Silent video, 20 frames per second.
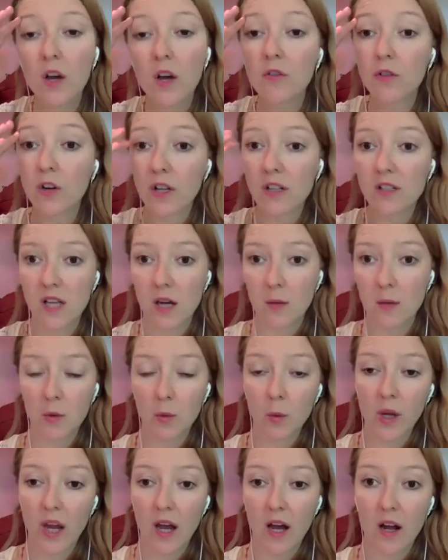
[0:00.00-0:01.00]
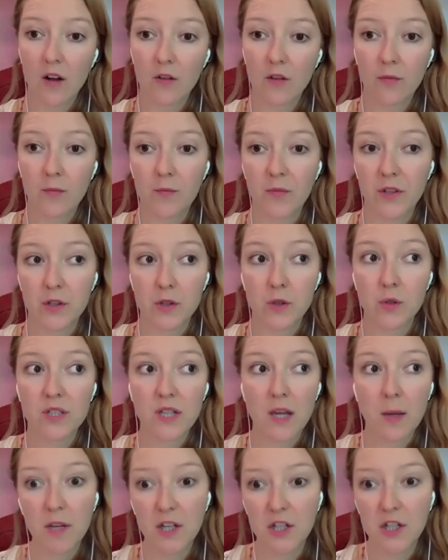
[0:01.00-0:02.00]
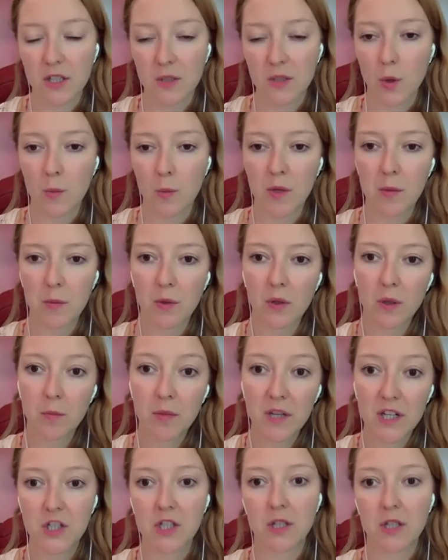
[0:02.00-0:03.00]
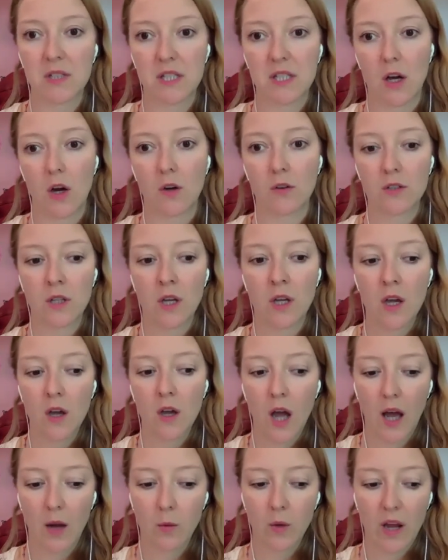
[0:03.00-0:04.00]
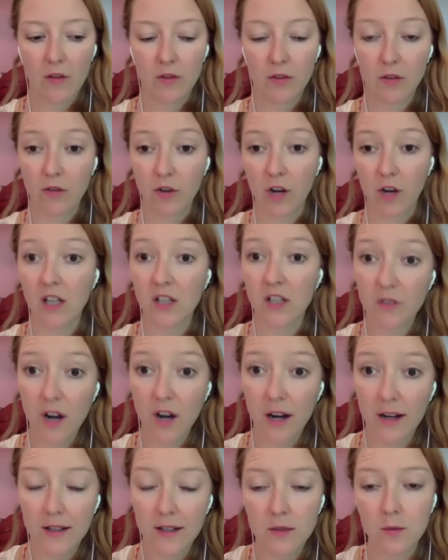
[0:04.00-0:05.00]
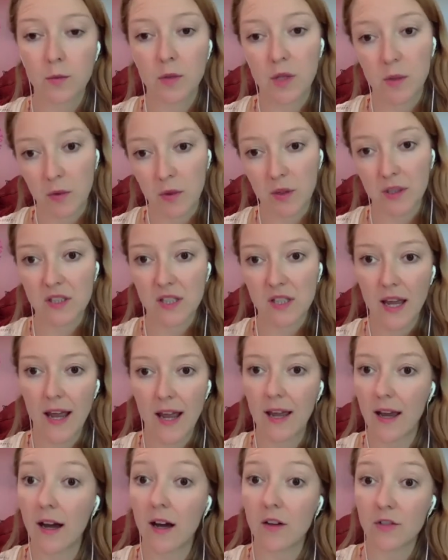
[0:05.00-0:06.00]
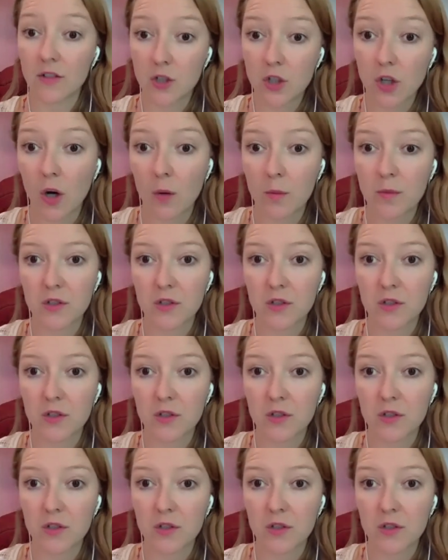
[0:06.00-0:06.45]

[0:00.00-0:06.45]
For example, we have the Tuesday pitches where people can pitch themselves, and we have the Freelance Fridays when people can say, hey, I have a job.